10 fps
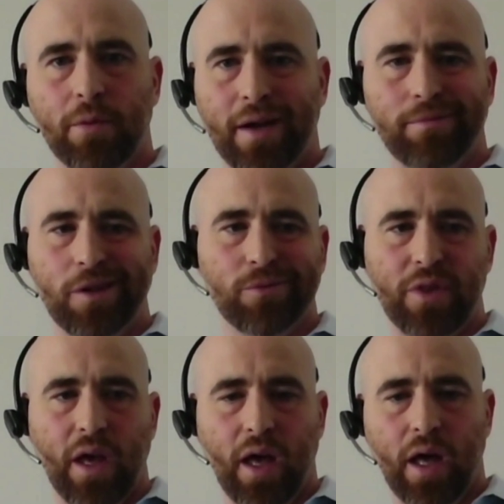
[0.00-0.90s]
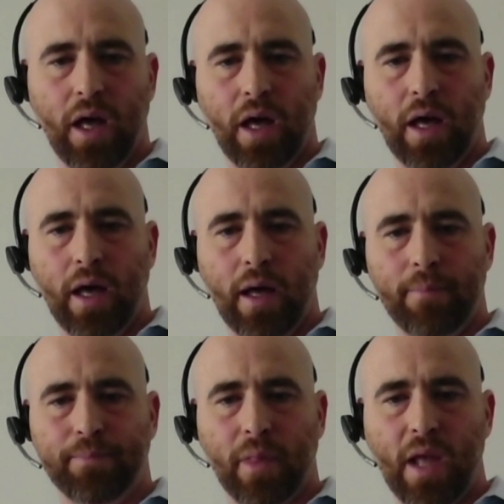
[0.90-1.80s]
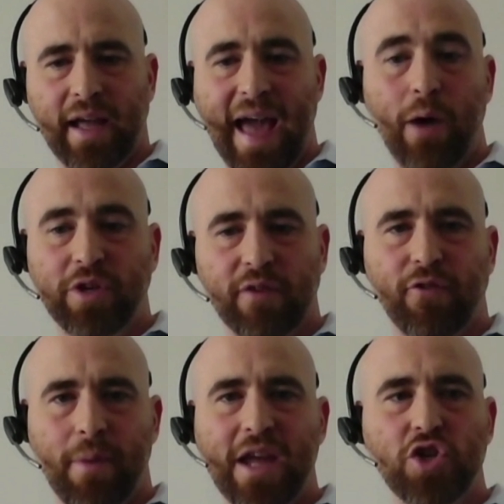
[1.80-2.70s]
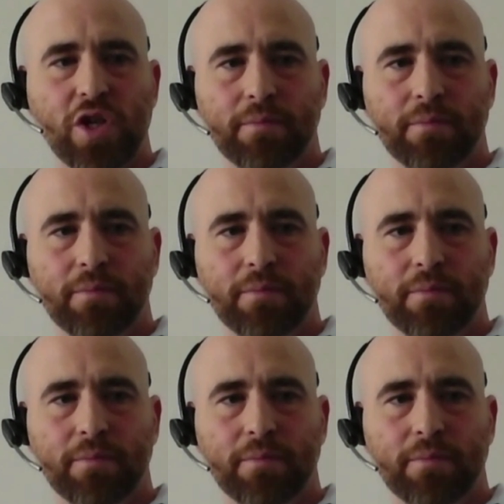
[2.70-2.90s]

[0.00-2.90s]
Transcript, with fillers: you know, account information